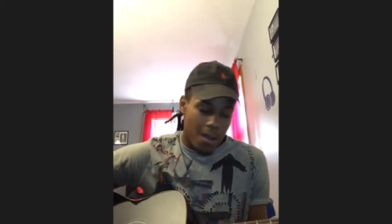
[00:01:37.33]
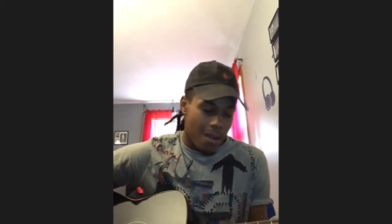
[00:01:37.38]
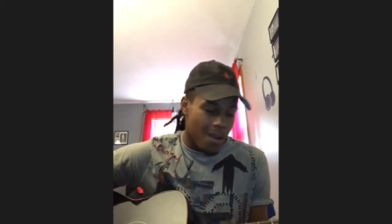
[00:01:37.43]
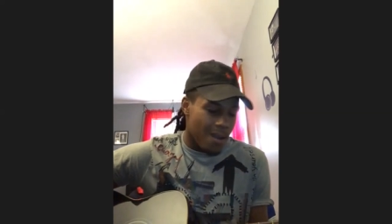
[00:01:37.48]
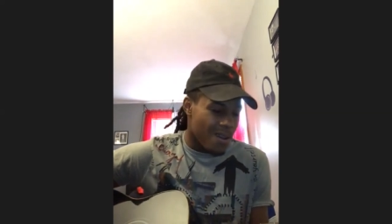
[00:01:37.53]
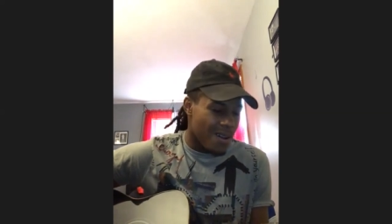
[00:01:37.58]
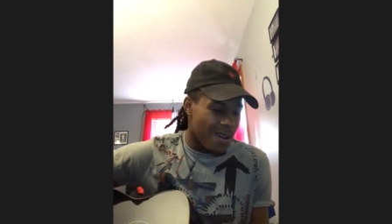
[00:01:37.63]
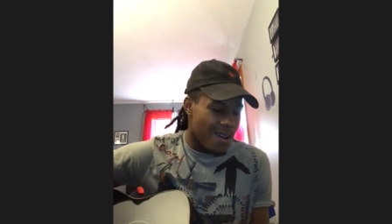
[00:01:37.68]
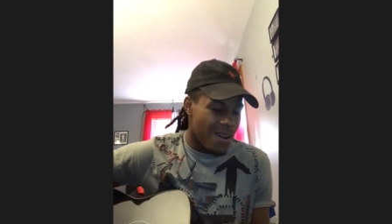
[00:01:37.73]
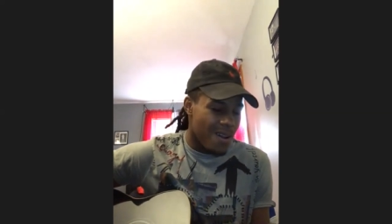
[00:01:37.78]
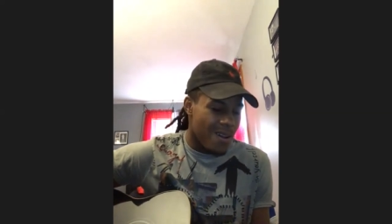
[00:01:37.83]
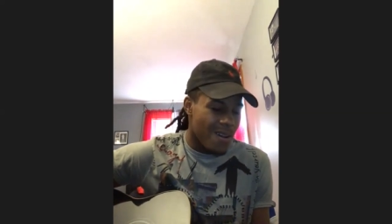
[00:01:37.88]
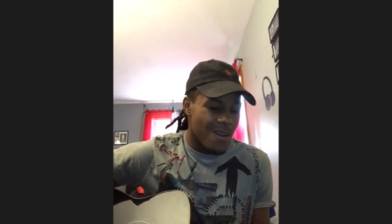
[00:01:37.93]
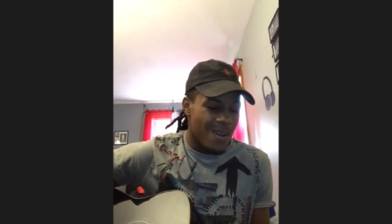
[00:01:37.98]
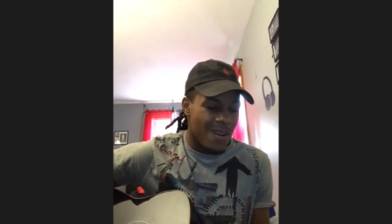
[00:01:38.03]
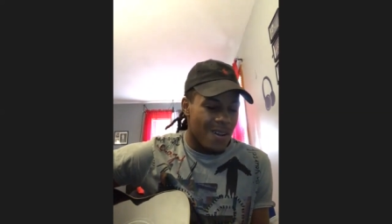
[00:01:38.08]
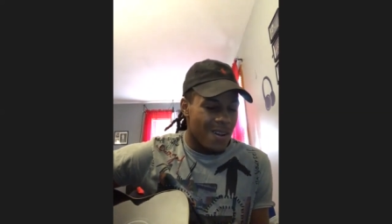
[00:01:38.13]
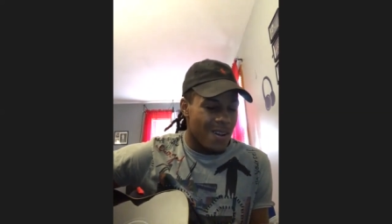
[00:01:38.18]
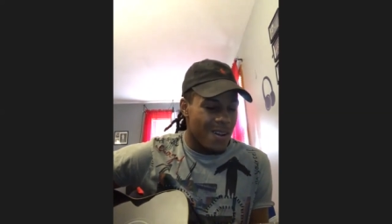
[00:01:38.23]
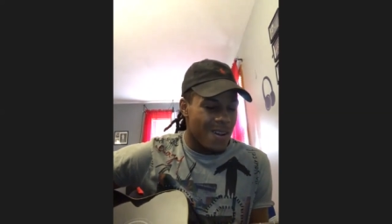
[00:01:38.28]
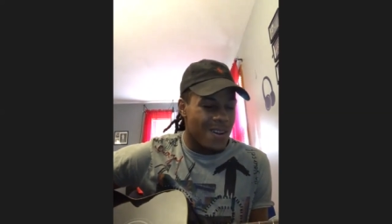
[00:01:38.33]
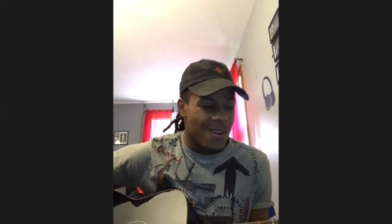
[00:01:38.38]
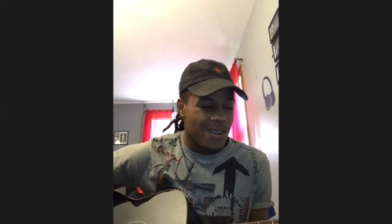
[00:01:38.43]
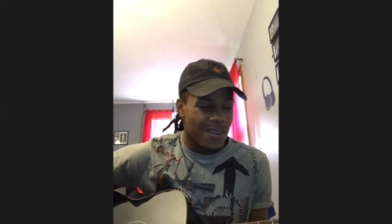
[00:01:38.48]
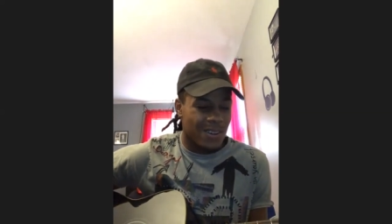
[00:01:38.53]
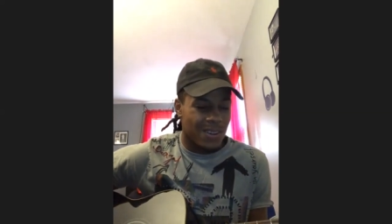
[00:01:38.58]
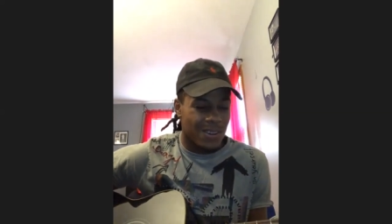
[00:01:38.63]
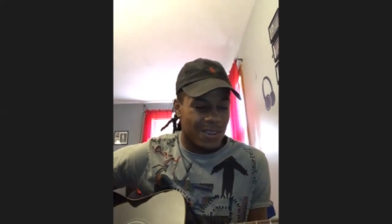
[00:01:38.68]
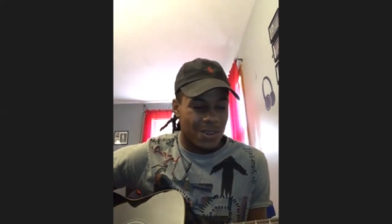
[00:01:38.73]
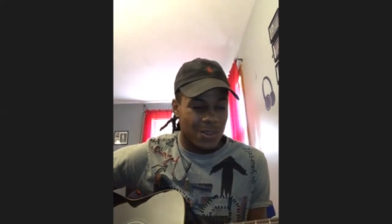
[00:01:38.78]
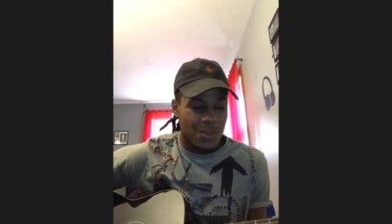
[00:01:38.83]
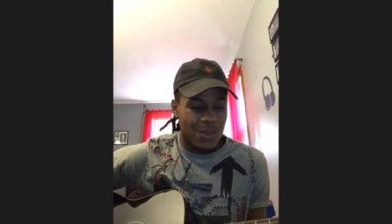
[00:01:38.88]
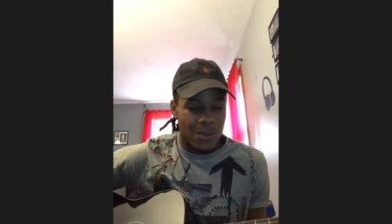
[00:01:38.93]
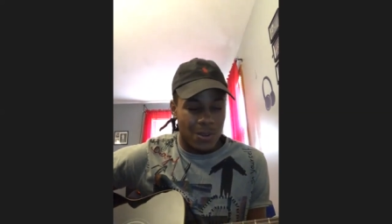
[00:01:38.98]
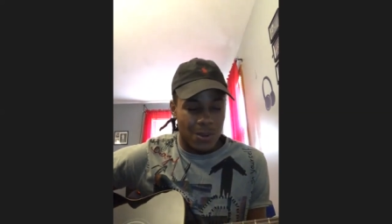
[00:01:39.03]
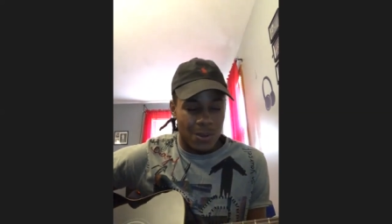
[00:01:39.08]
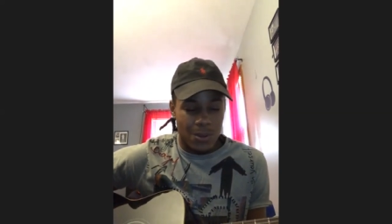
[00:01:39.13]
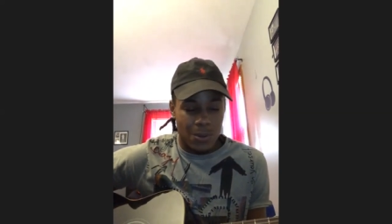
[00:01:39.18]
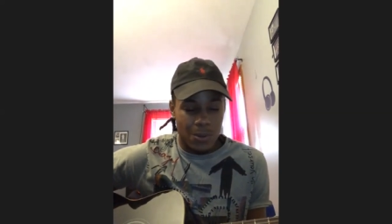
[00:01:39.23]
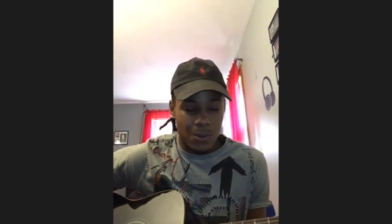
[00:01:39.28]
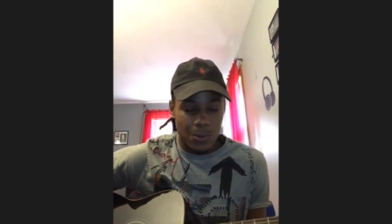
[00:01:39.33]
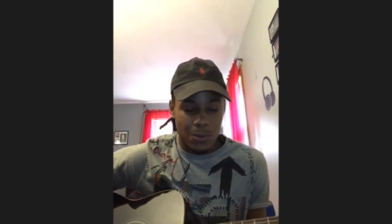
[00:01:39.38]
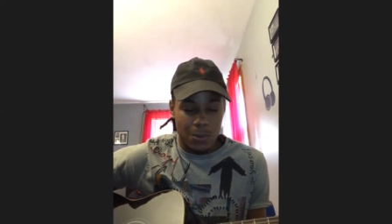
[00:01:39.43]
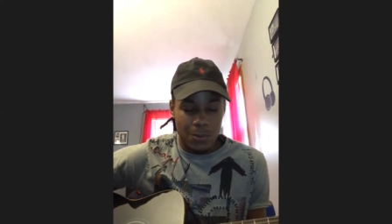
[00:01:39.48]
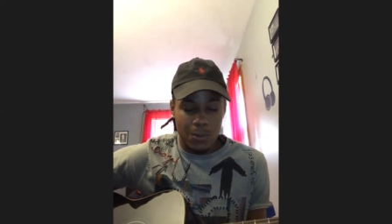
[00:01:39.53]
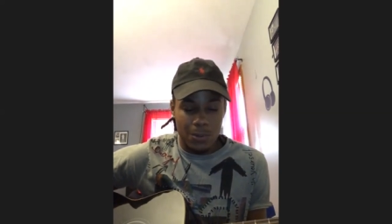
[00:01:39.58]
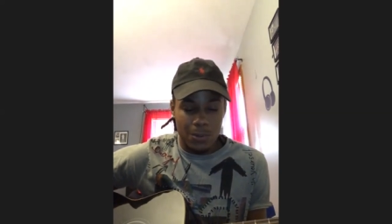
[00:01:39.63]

Oh, oh, oh.